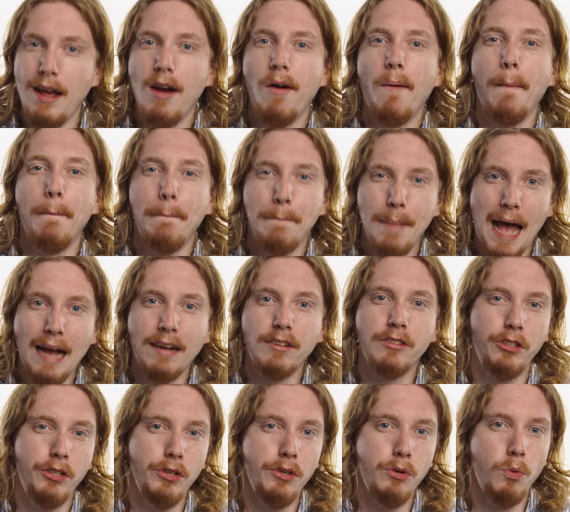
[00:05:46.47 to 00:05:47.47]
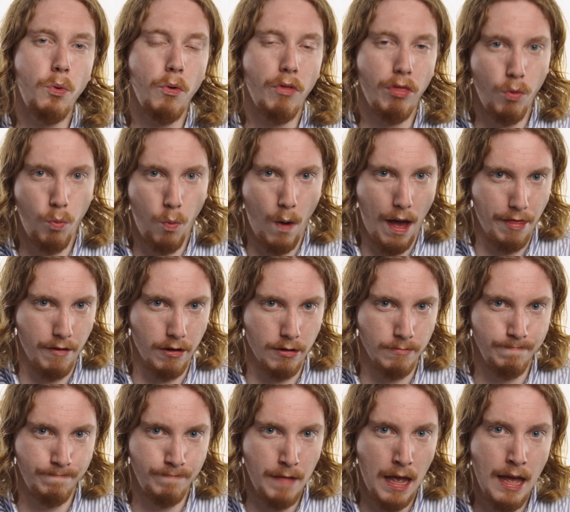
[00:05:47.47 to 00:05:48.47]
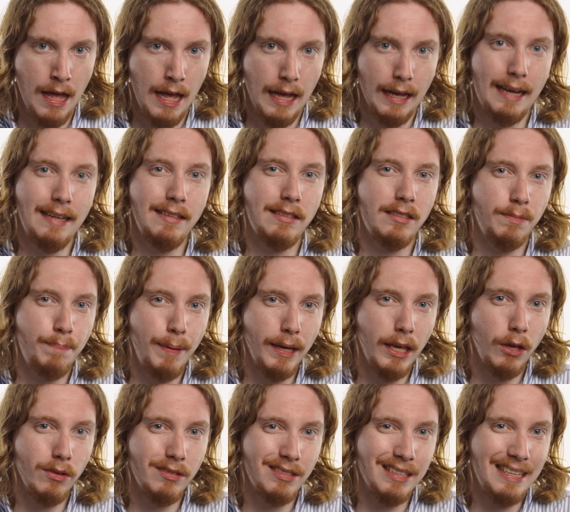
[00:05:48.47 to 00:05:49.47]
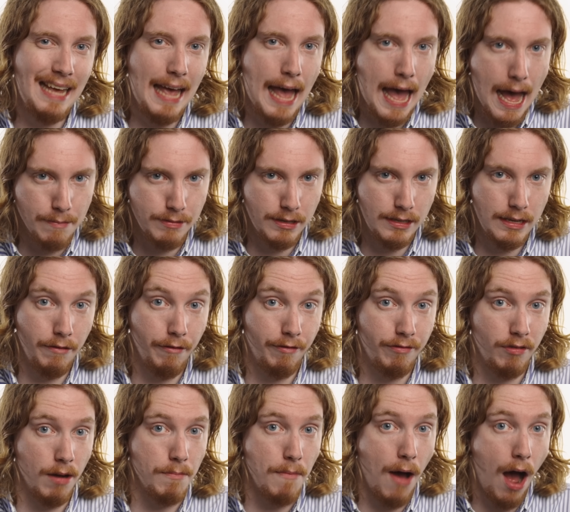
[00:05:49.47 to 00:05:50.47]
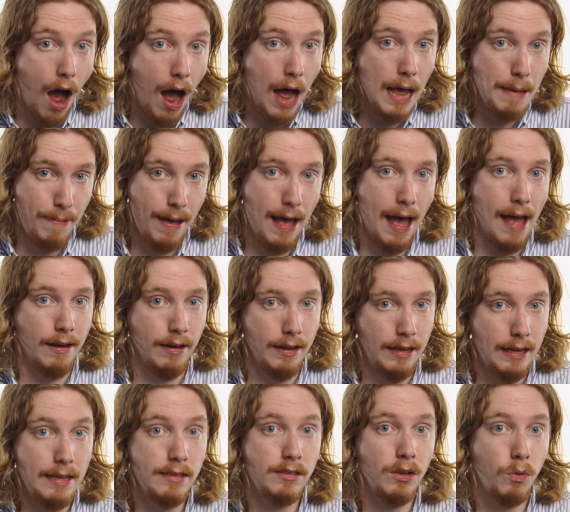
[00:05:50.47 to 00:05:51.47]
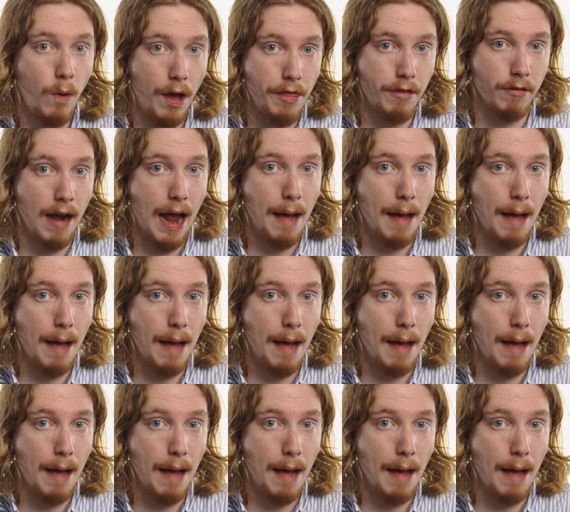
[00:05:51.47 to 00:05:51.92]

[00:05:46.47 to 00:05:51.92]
Now, back to the weather. Conspicuously absent from iPad is a weather